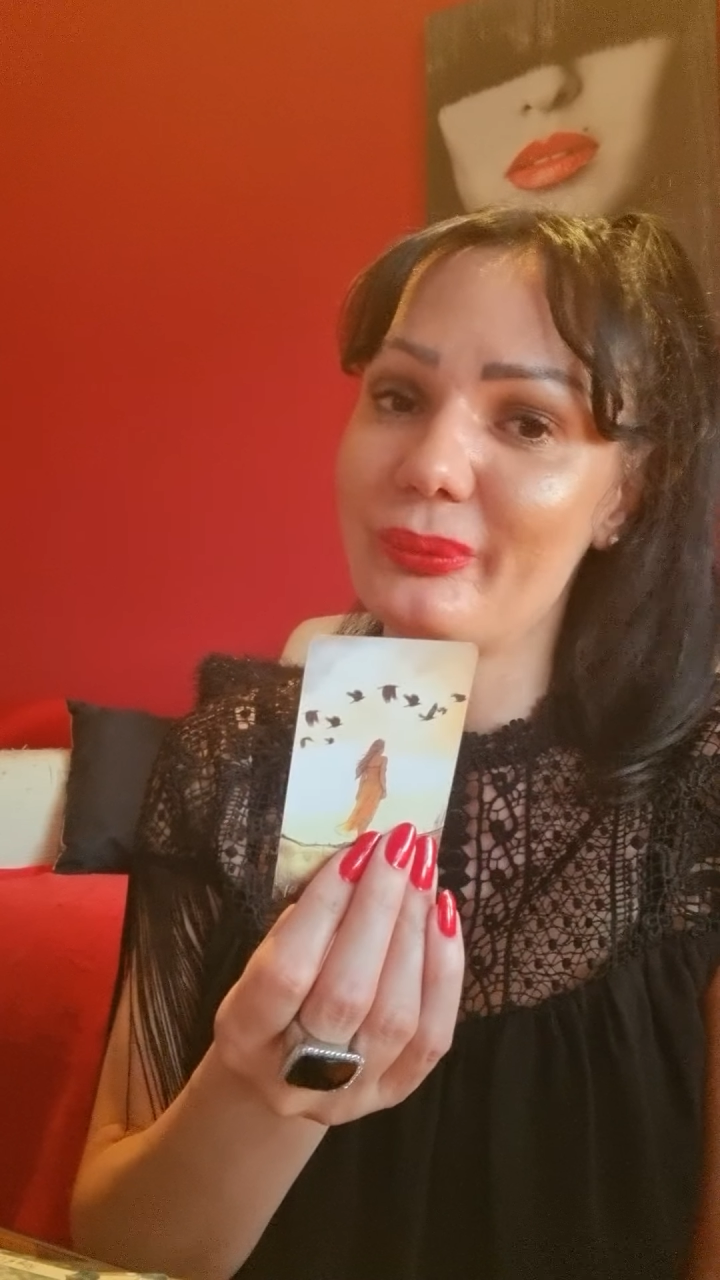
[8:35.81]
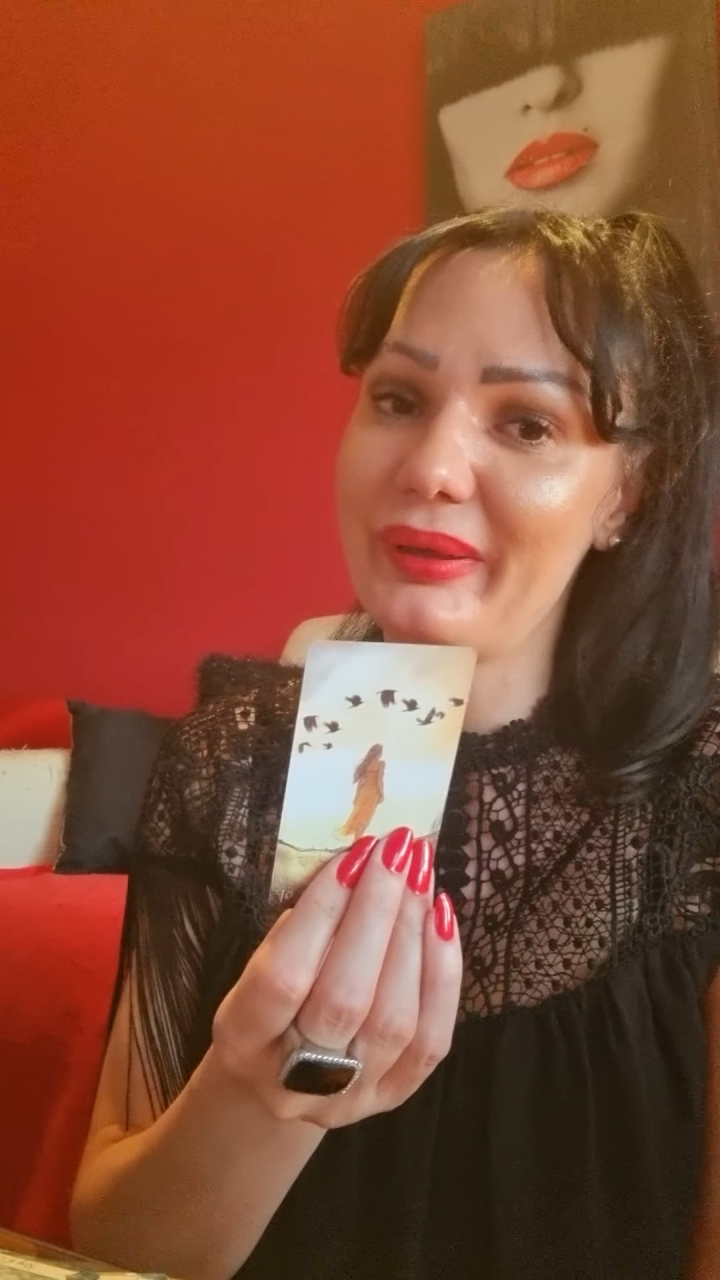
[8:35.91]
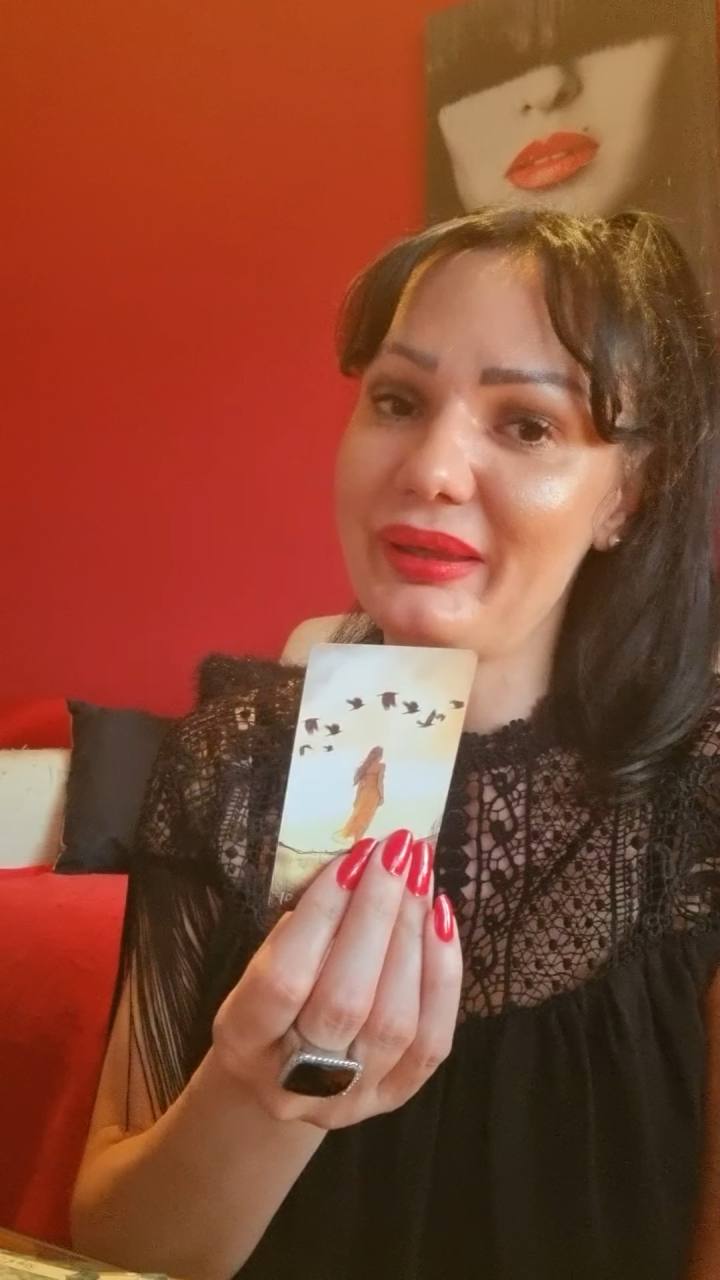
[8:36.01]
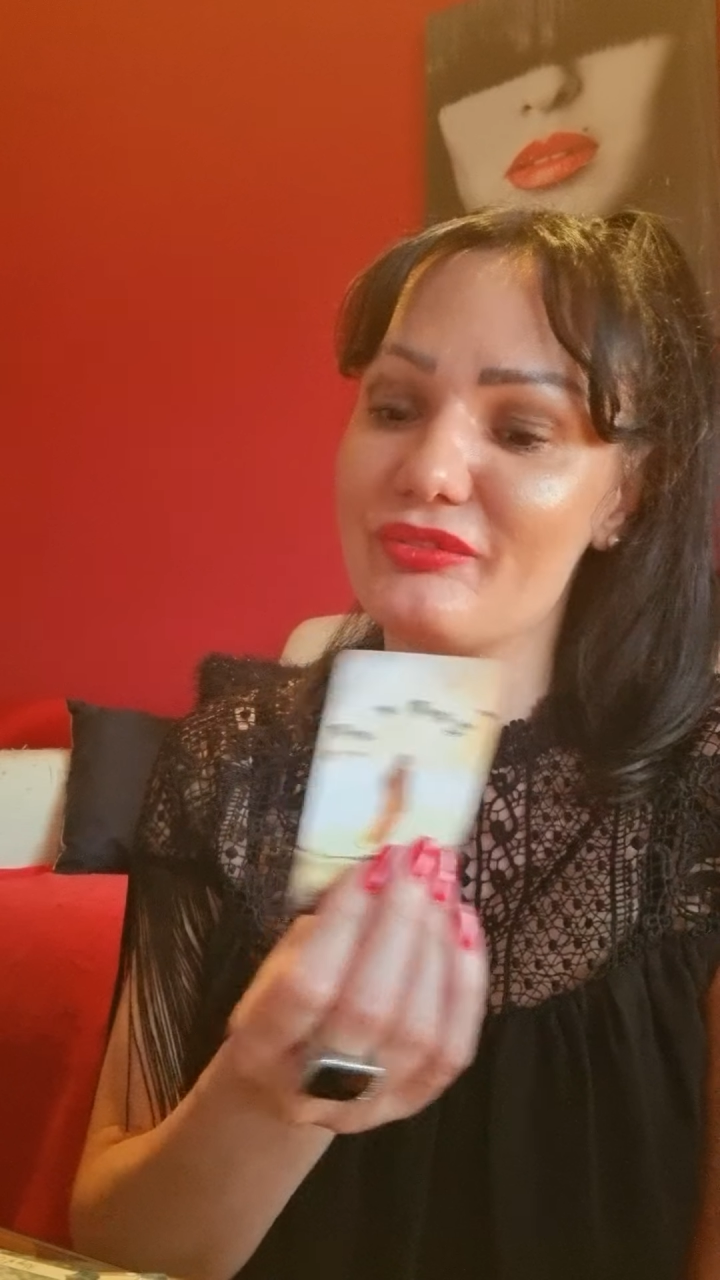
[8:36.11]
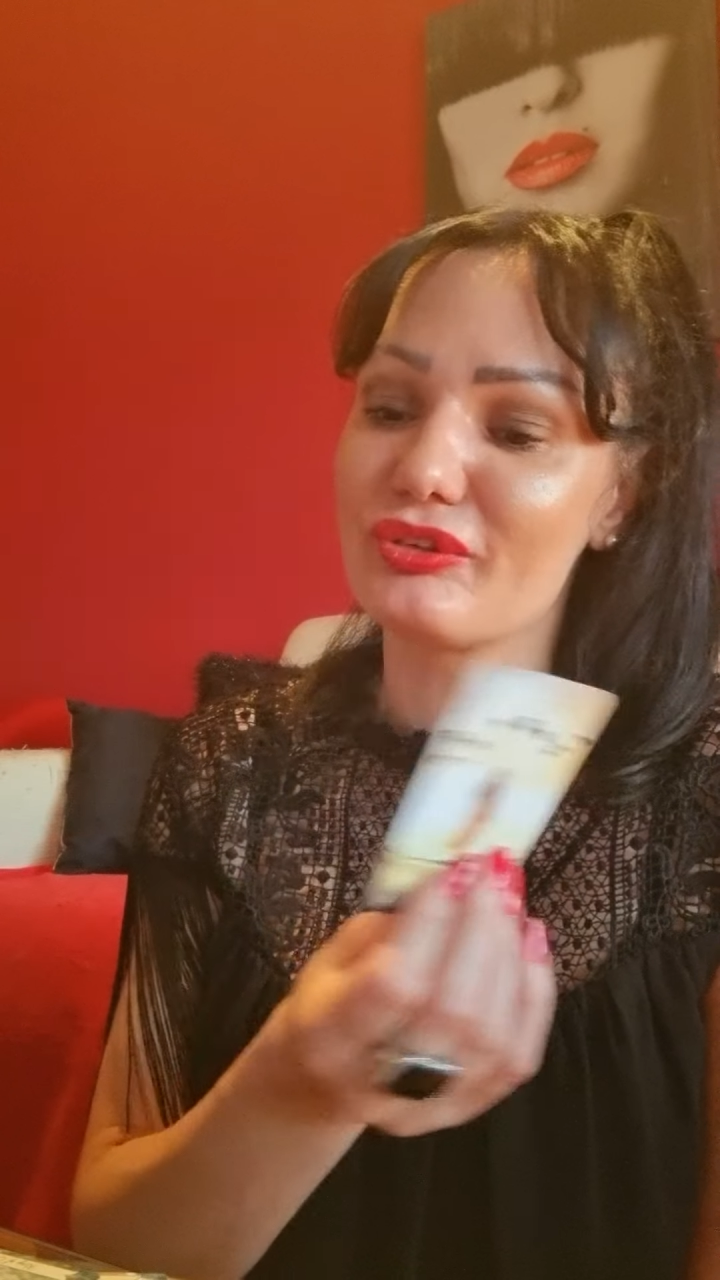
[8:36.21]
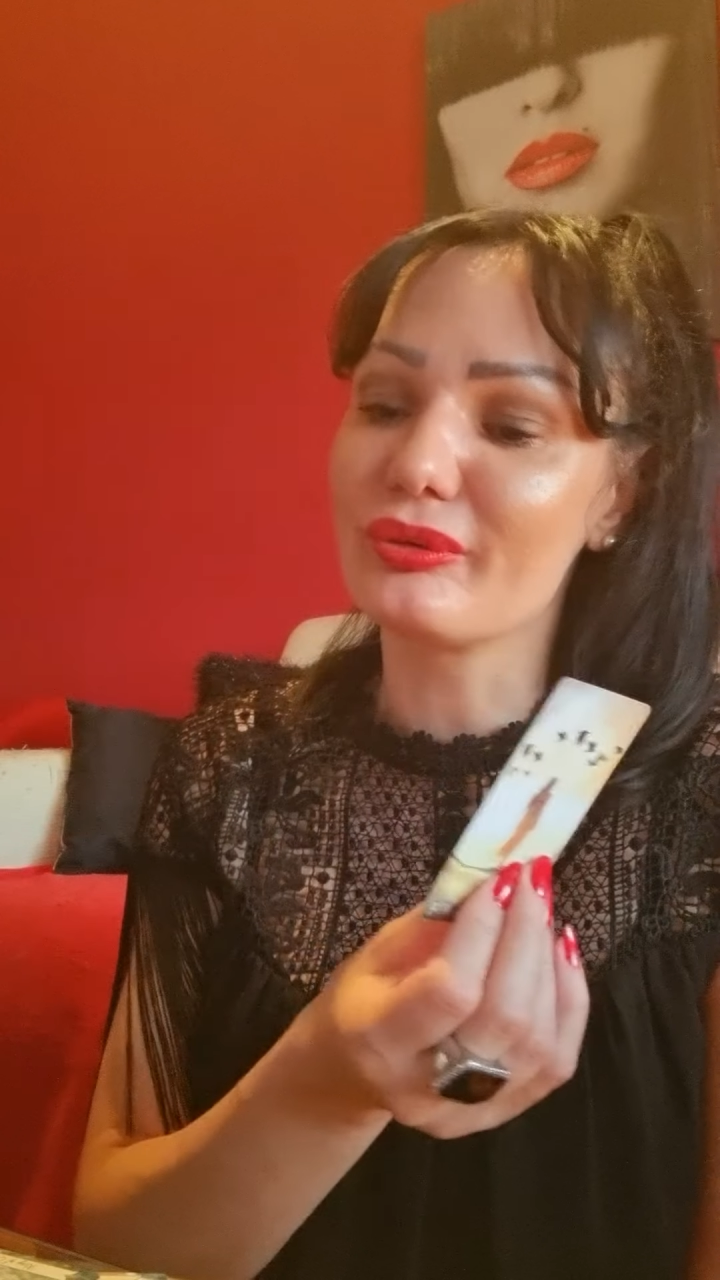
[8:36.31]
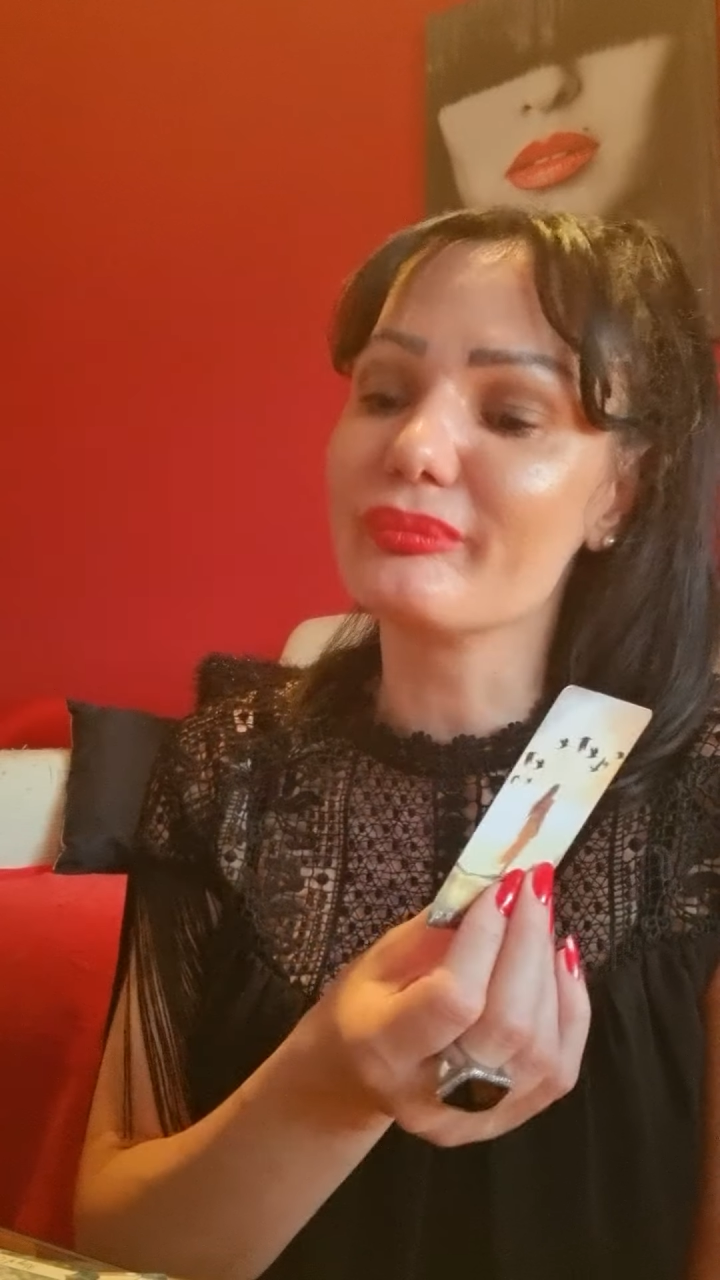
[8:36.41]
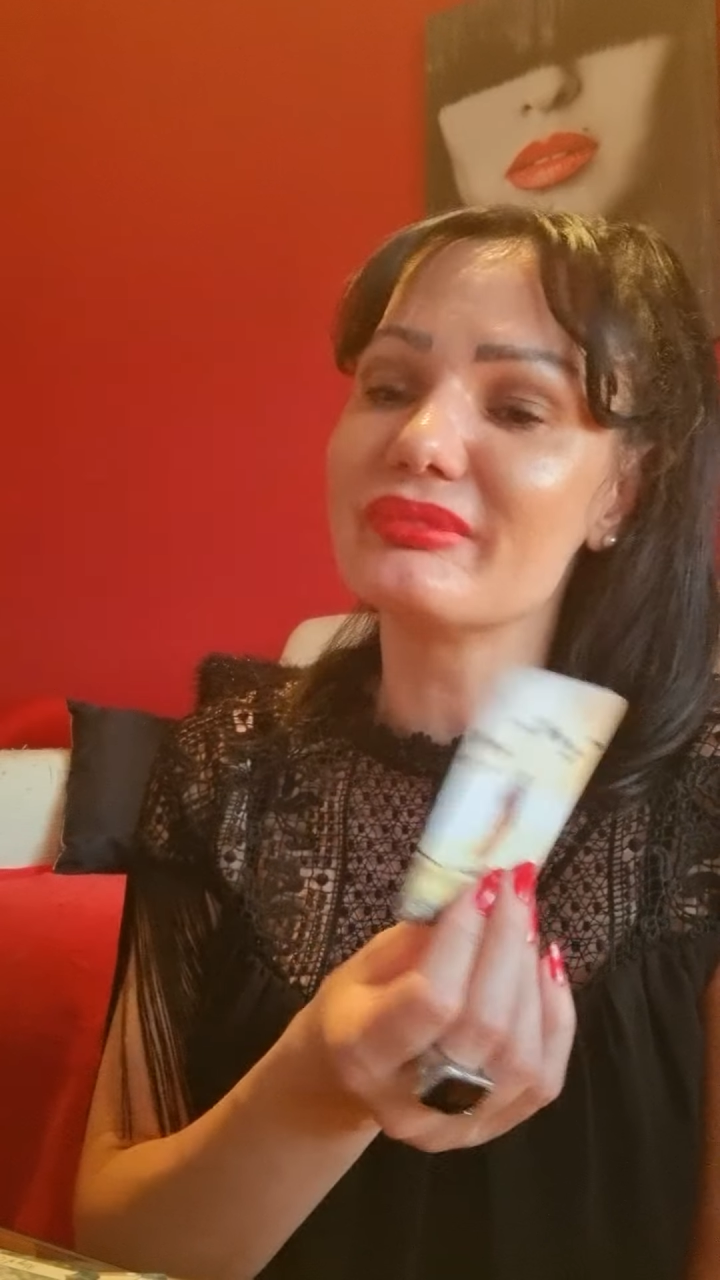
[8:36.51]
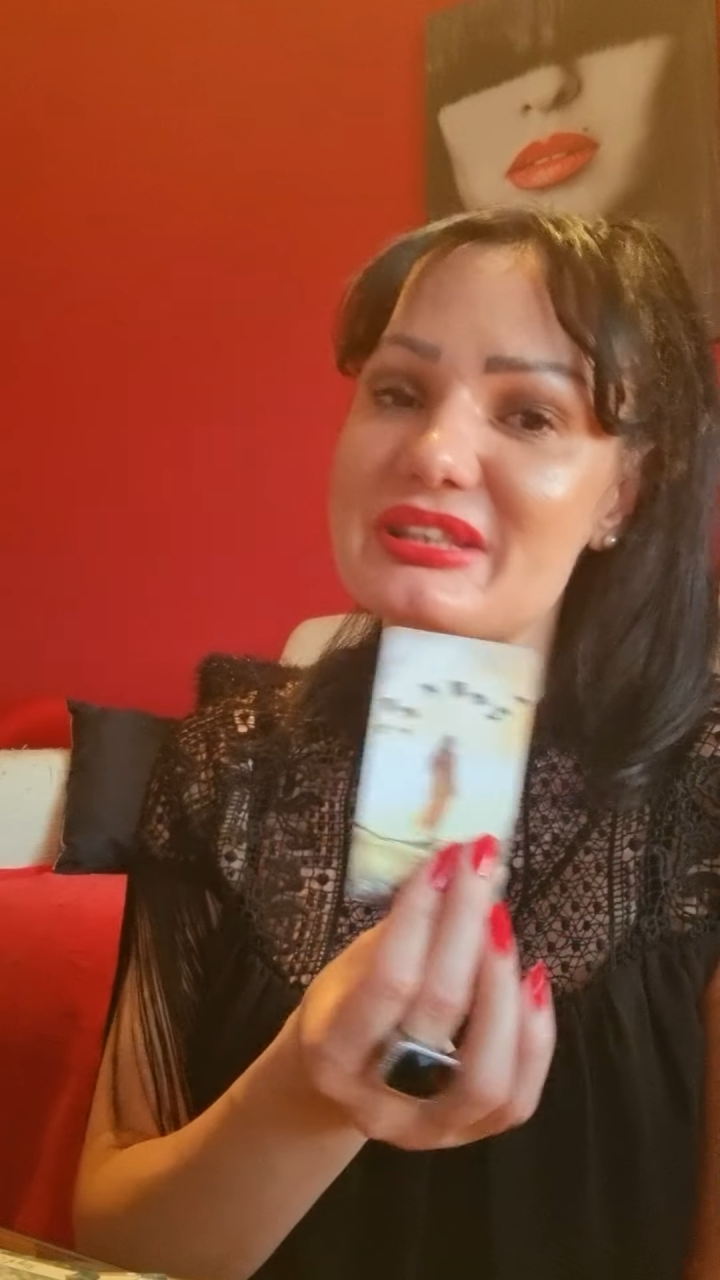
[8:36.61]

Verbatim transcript: away from